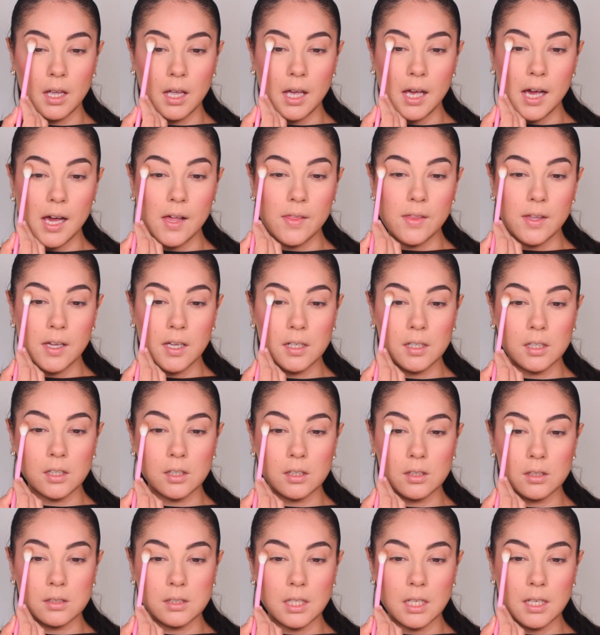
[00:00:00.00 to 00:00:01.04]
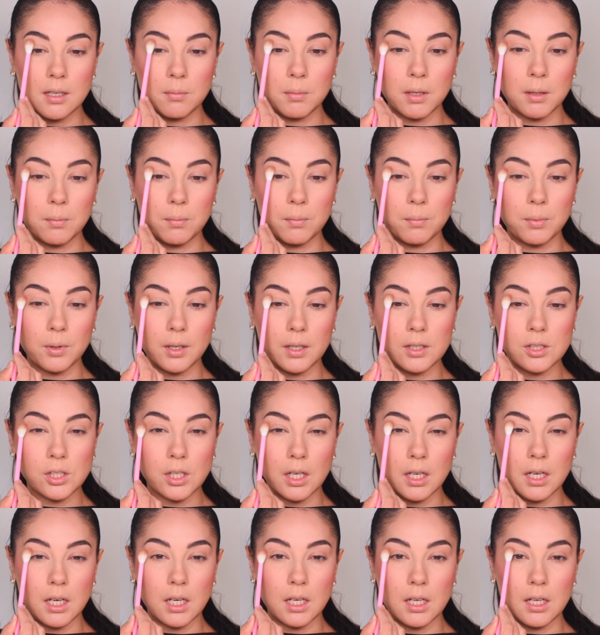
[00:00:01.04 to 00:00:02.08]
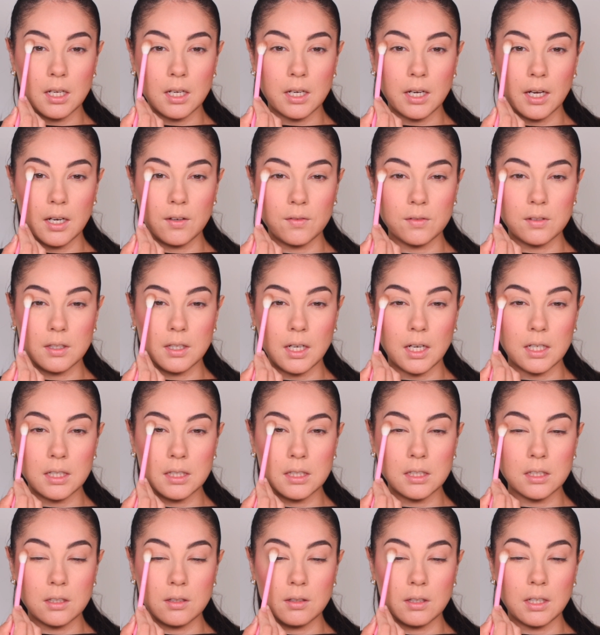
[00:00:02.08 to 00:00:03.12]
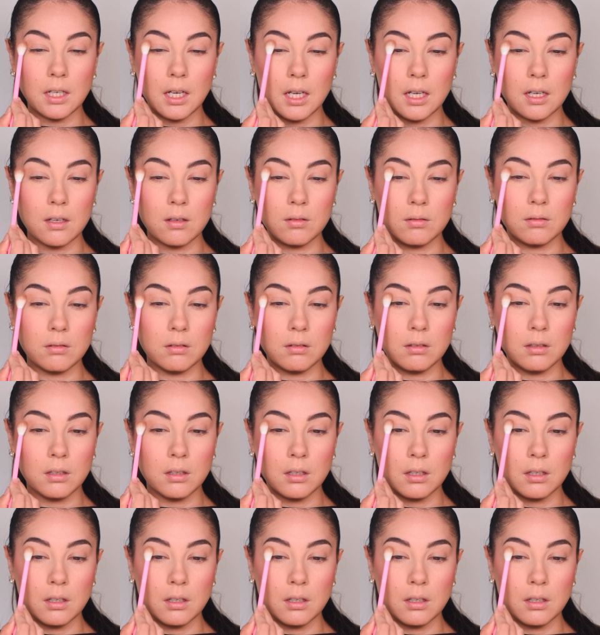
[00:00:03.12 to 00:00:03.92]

and then taking my brush at a kind of 90-degree angle